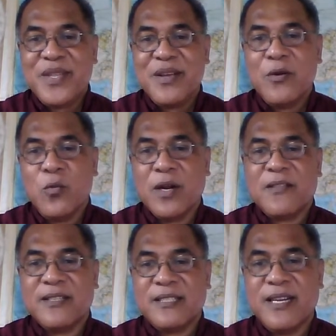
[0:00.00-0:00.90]
what the
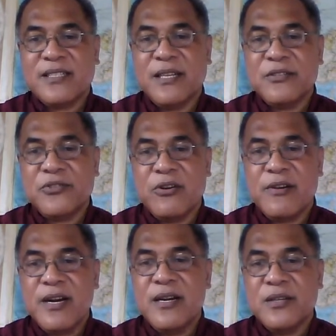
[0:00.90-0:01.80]
structure and
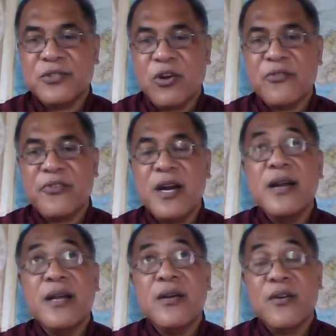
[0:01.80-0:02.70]
genre
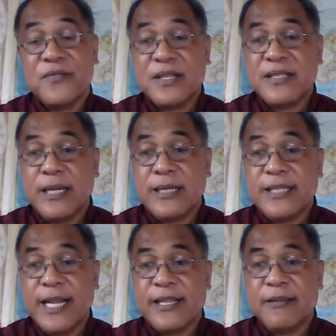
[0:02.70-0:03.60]
of the
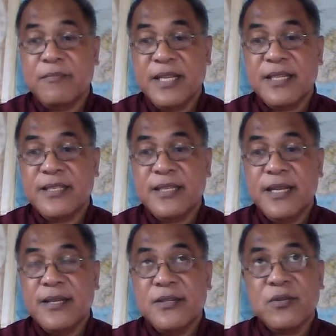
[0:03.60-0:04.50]
selected message.
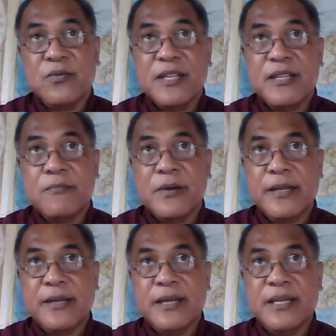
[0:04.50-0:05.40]
So the
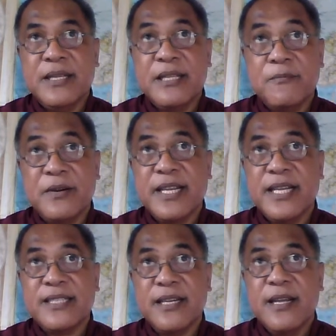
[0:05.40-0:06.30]

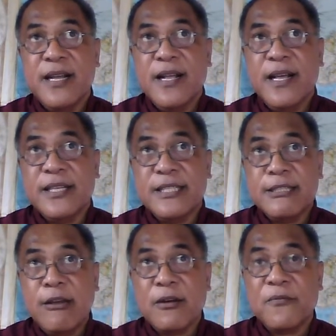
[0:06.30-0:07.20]
interpretation is
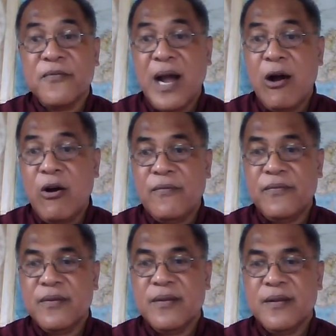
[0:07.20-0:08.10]
not far off
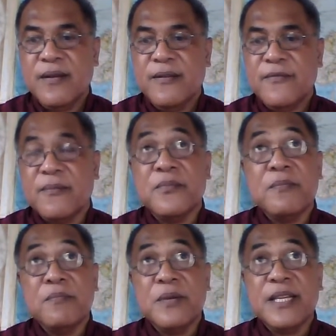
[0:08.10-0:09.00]
from
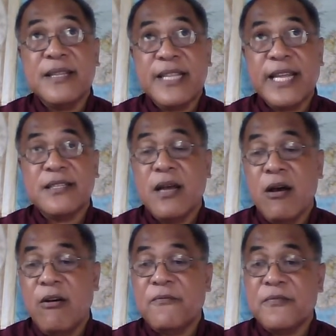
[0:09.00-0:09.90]
the intent
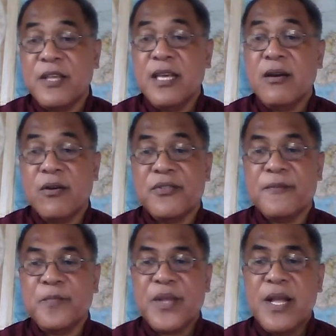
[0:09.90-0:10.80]
of the author.
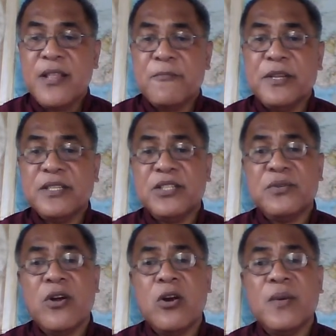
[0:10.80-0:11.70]
The preacher should
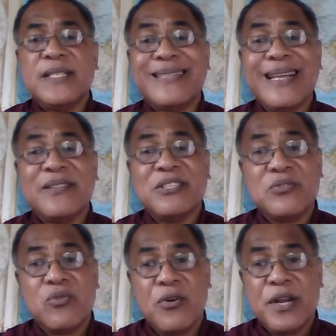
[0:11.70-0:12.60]
always tell the
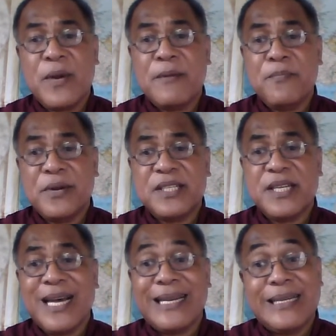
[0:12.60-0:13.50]
story when preaching
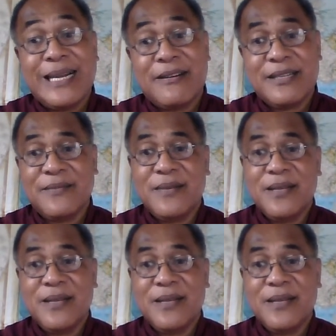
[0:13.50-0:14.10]
a narrative.